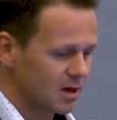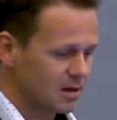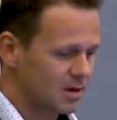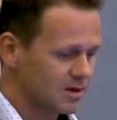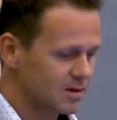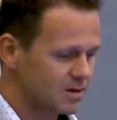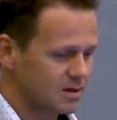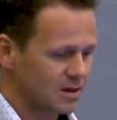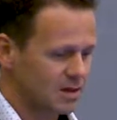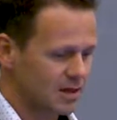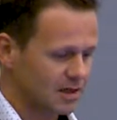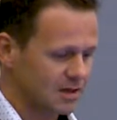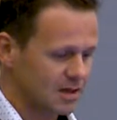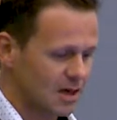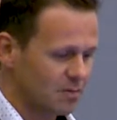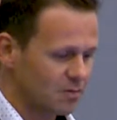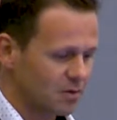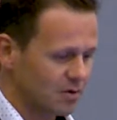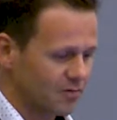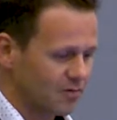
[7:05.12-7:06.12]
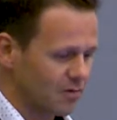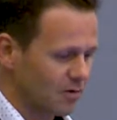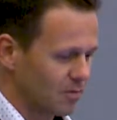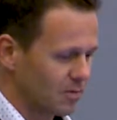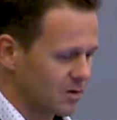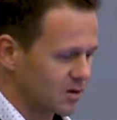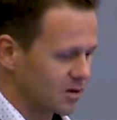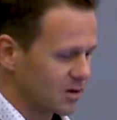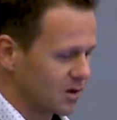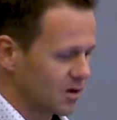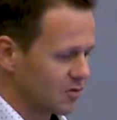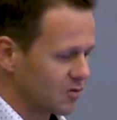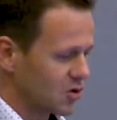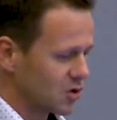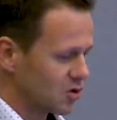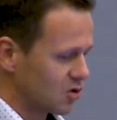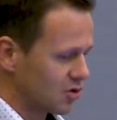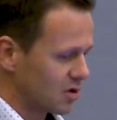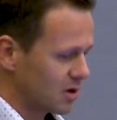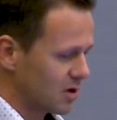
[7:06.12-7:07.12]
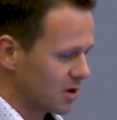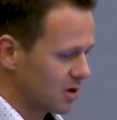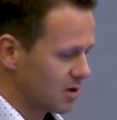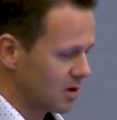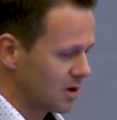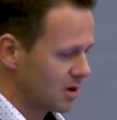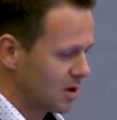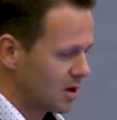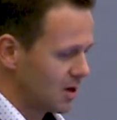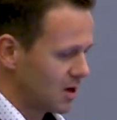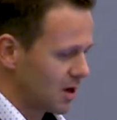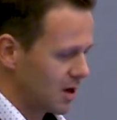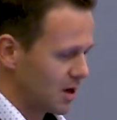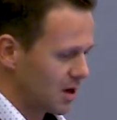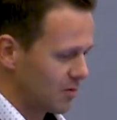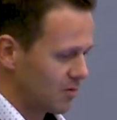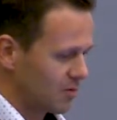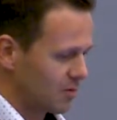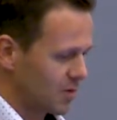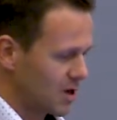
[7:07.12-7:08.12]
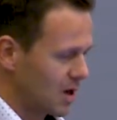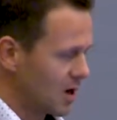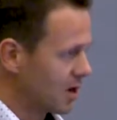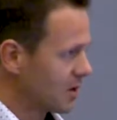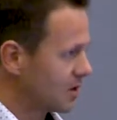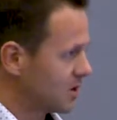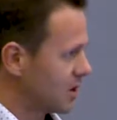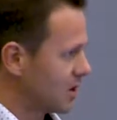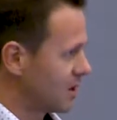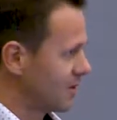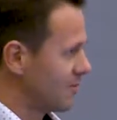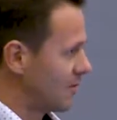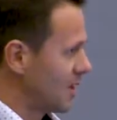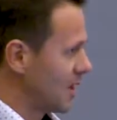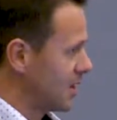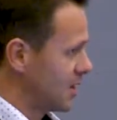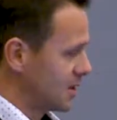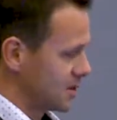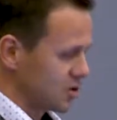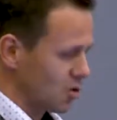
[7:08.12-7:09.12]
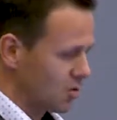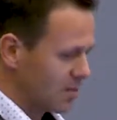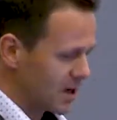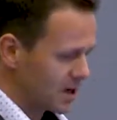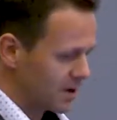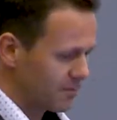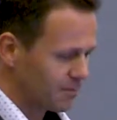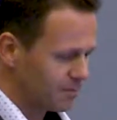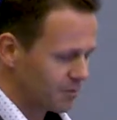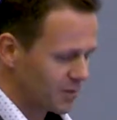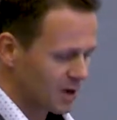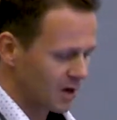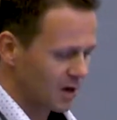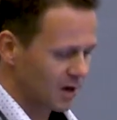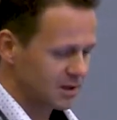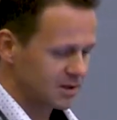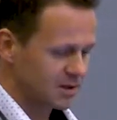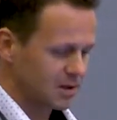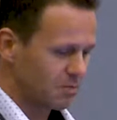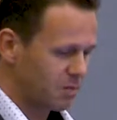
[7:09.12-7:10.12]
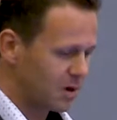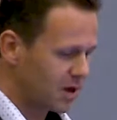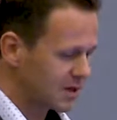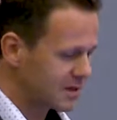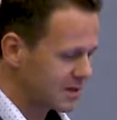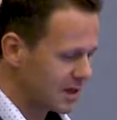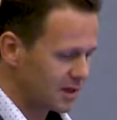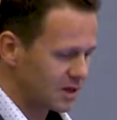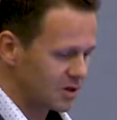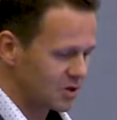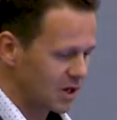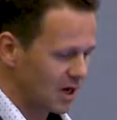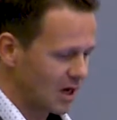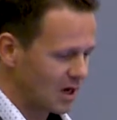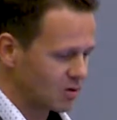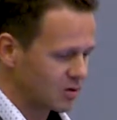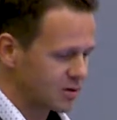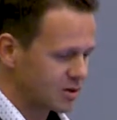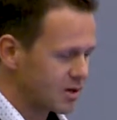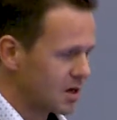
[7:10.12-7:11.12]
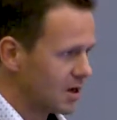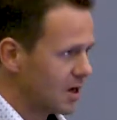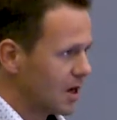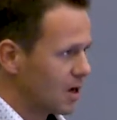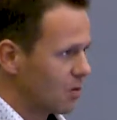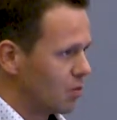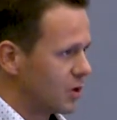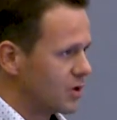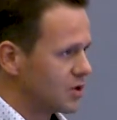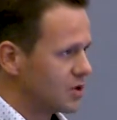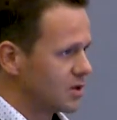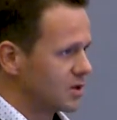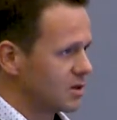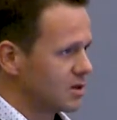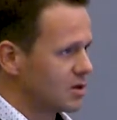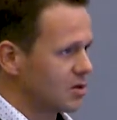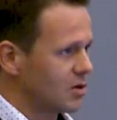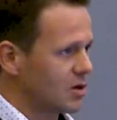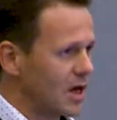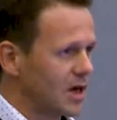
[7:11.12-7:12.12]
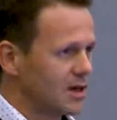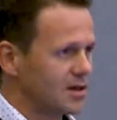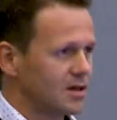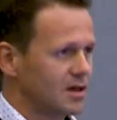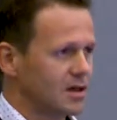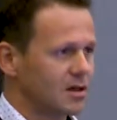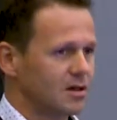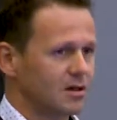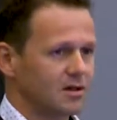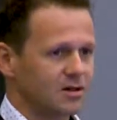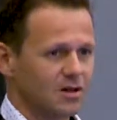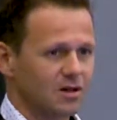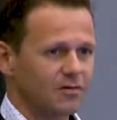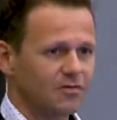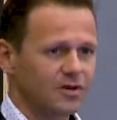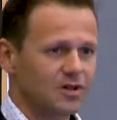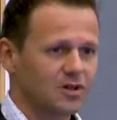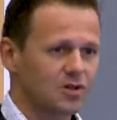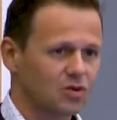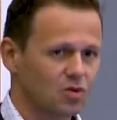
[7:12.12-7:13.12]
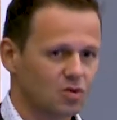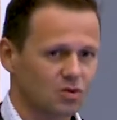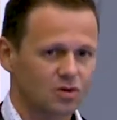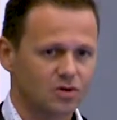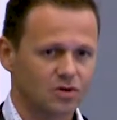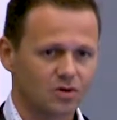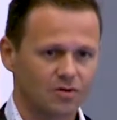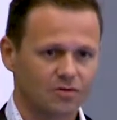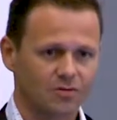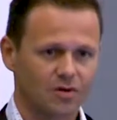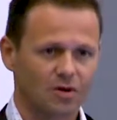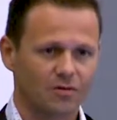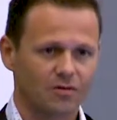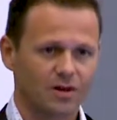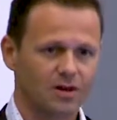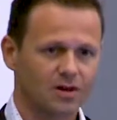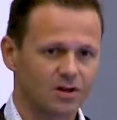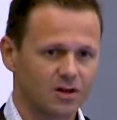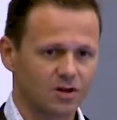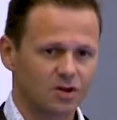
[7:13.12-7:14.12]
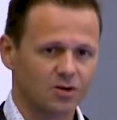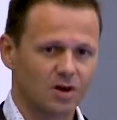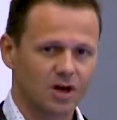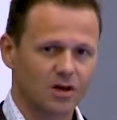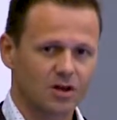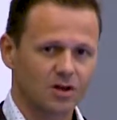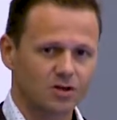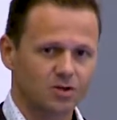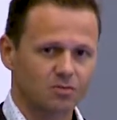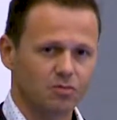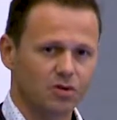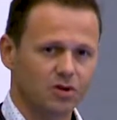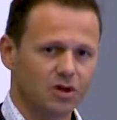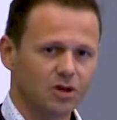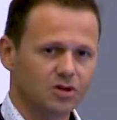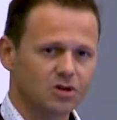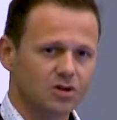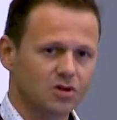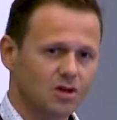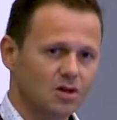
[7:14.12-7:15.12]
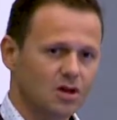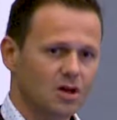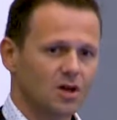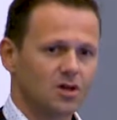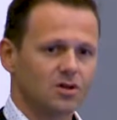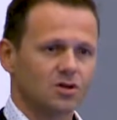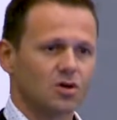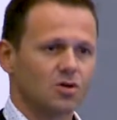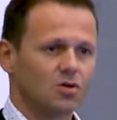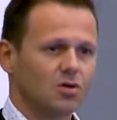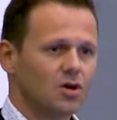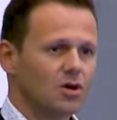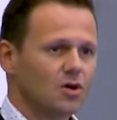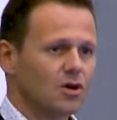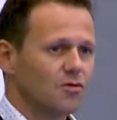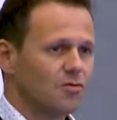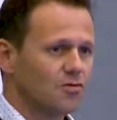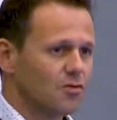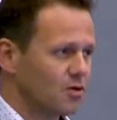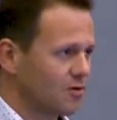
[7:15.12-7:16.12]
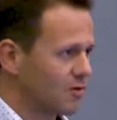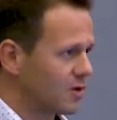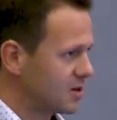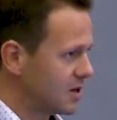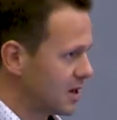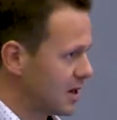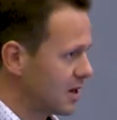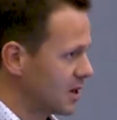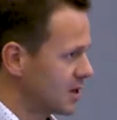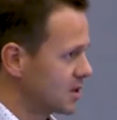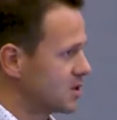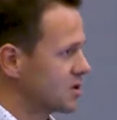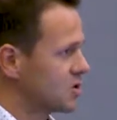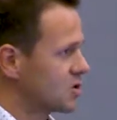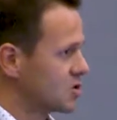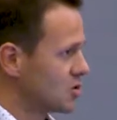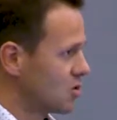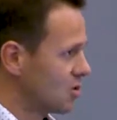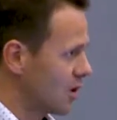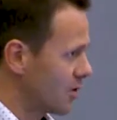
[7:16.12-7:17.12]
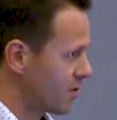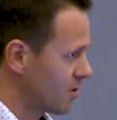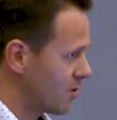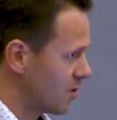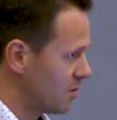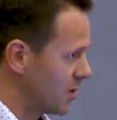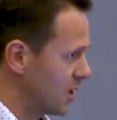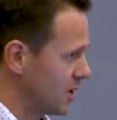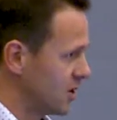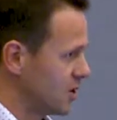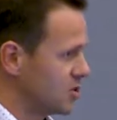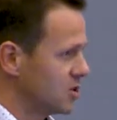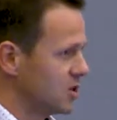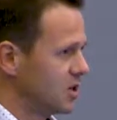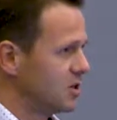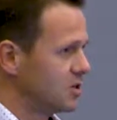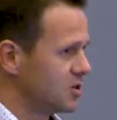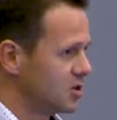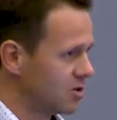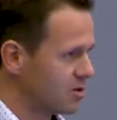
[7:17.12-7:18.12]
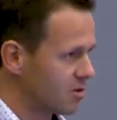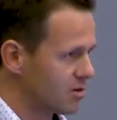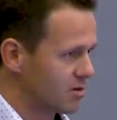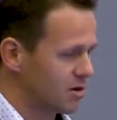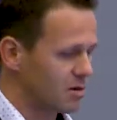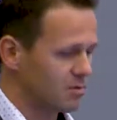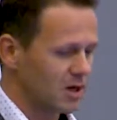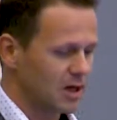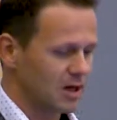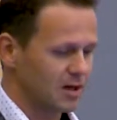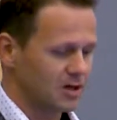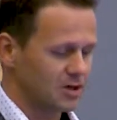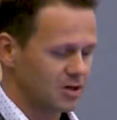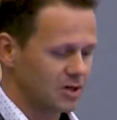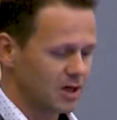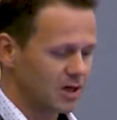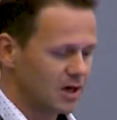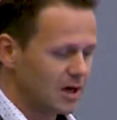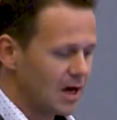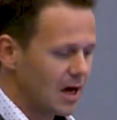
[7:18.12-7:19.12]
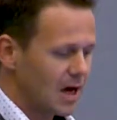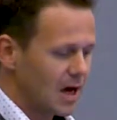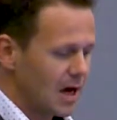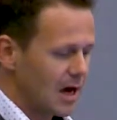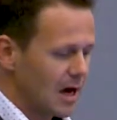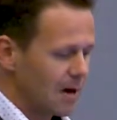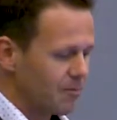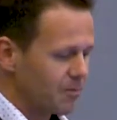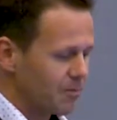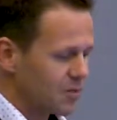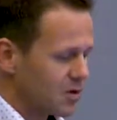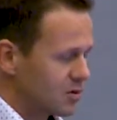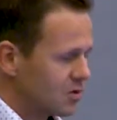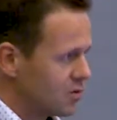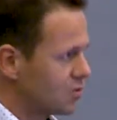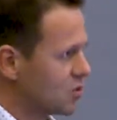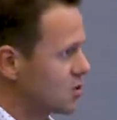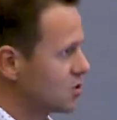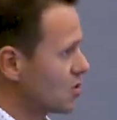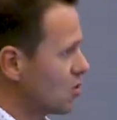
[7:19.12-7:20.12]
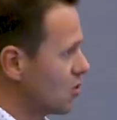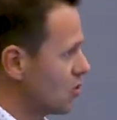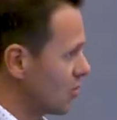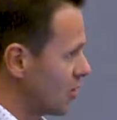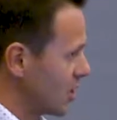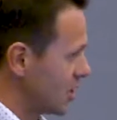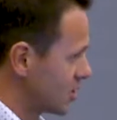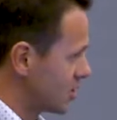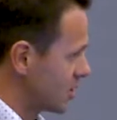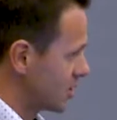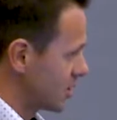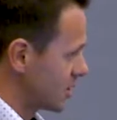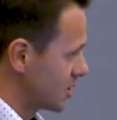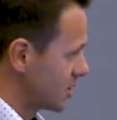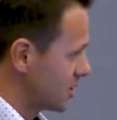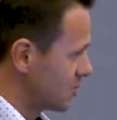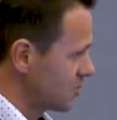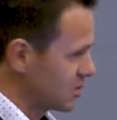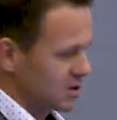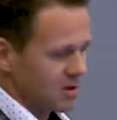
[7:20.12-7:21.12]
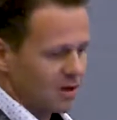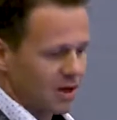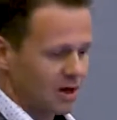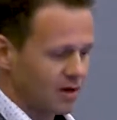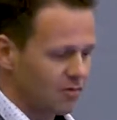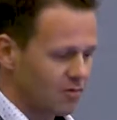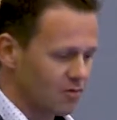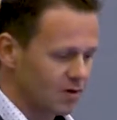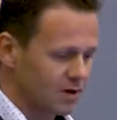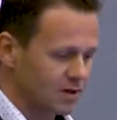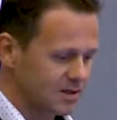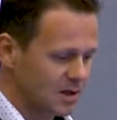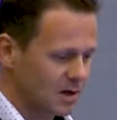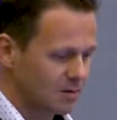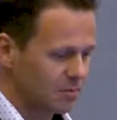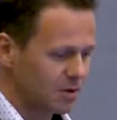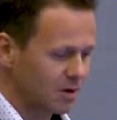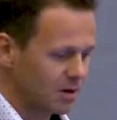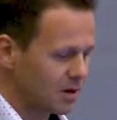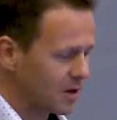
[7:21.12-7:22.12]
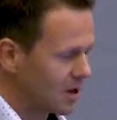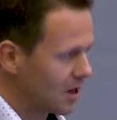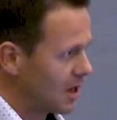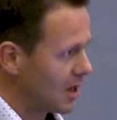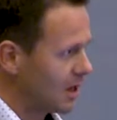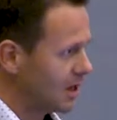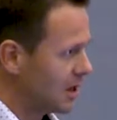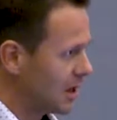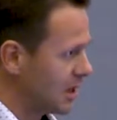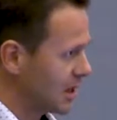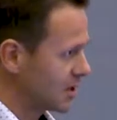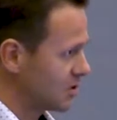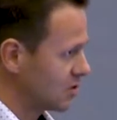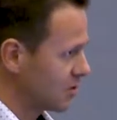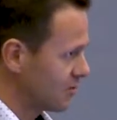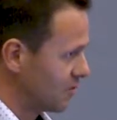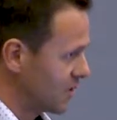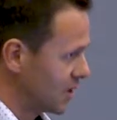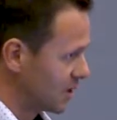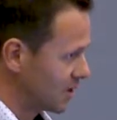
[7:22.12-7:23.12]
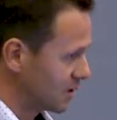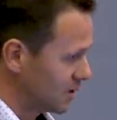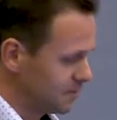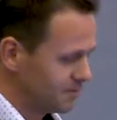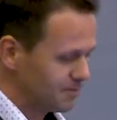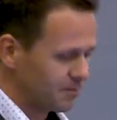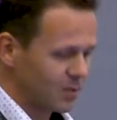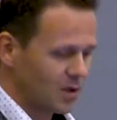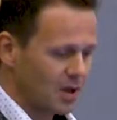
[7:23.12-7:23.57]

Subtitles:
This is an example from the city of Stuttgart, from the architect Werner Sobeck. It's the plus energy house, which is connecting different sources of energy production, so photovoltaics, solar thermal energy, geothermal energy, to storage systems, like, for example, an electric vehicle,